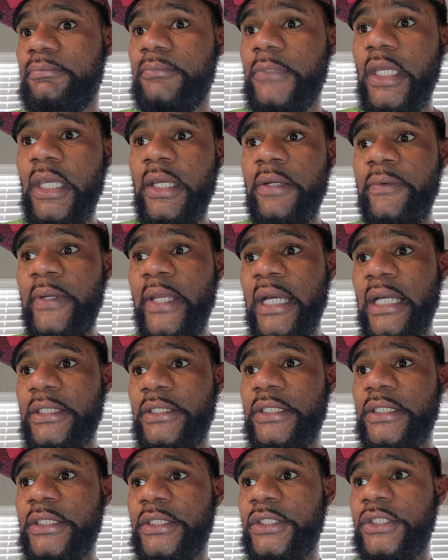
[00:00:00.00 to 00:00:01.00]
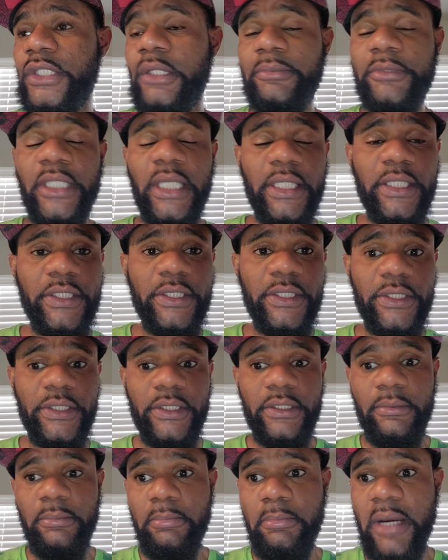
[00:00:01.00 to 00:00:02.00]
areas and
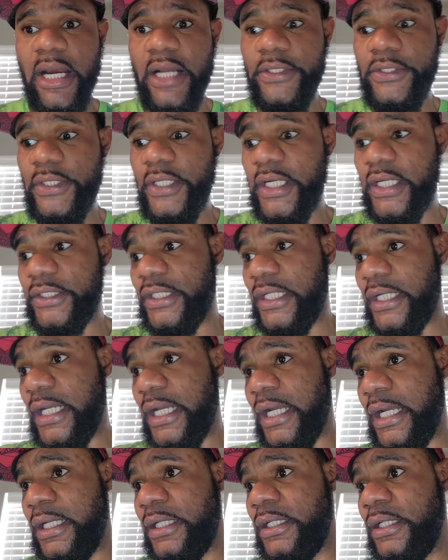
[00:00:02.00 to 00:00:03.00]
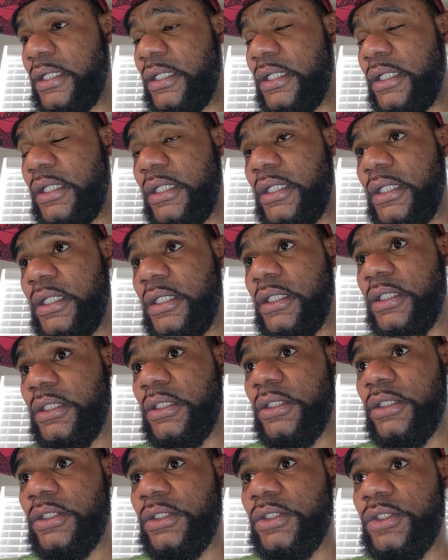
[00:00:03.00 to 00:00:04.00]
subjects, matters that are
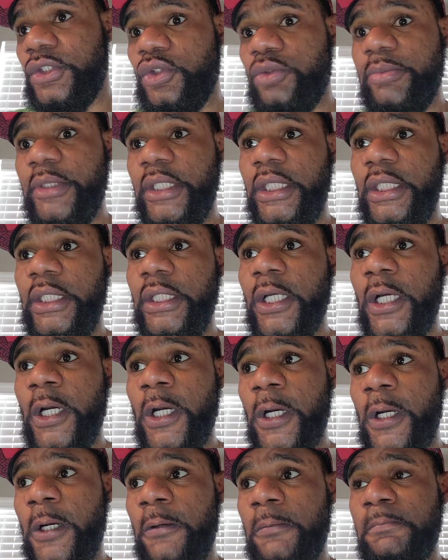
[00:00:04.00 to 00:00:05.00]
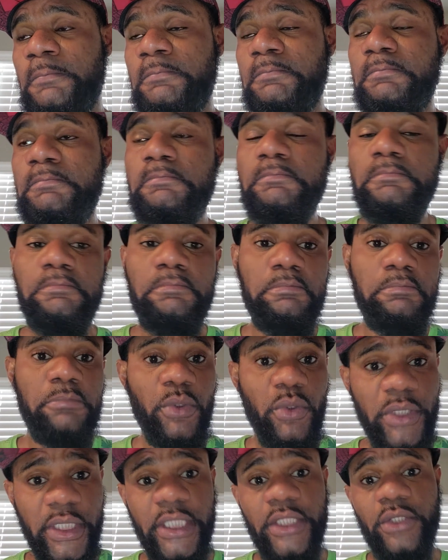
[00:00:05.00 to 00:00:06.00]
to be
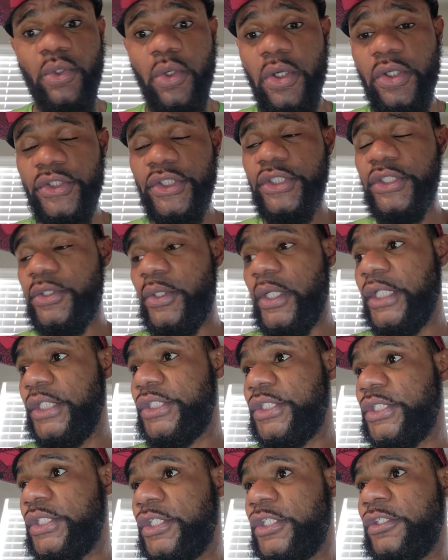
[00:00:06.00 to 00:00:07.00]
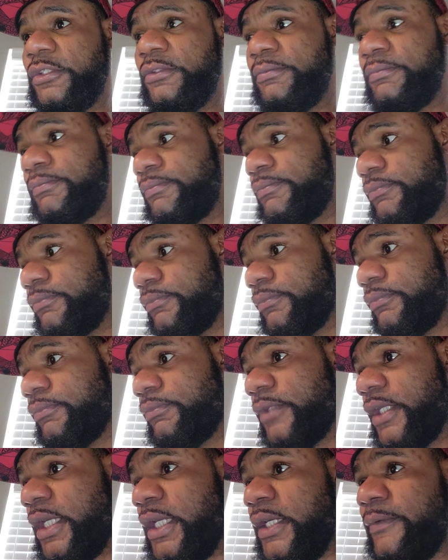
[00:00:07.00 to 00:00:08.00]
put into consideration,
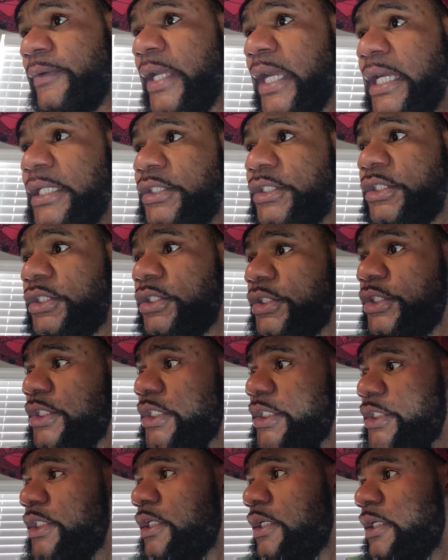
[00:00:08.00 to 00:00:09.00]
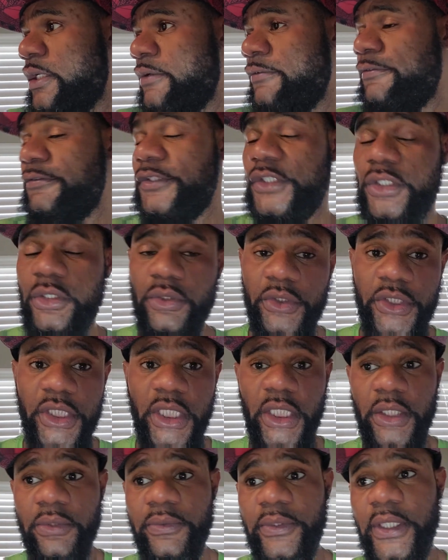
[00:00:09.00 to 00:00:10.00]
areas such as physical
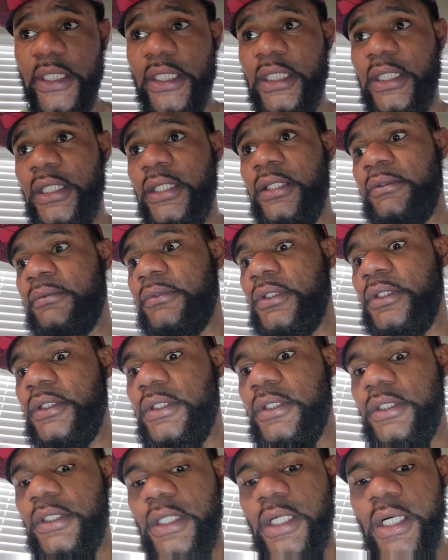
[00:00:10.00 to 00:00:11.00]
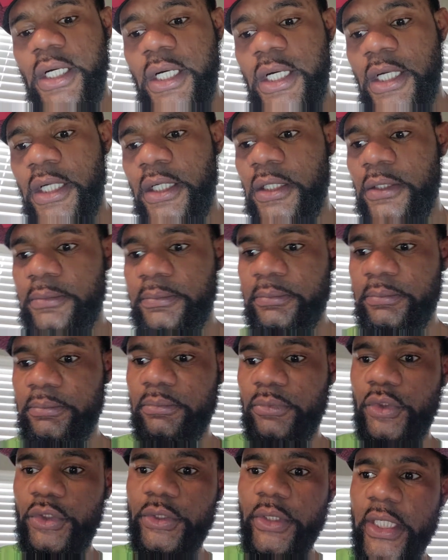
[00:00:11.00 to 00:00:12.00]
security,
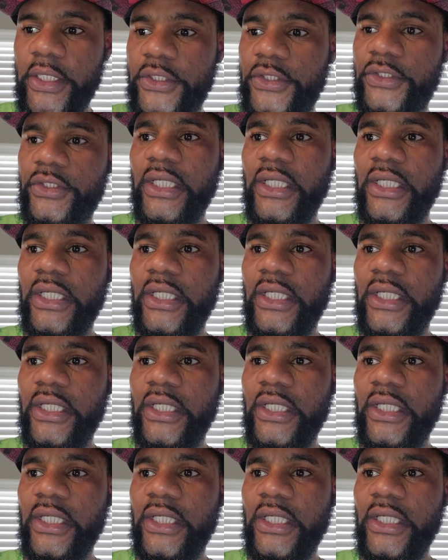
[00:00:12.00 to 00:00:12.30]
threats,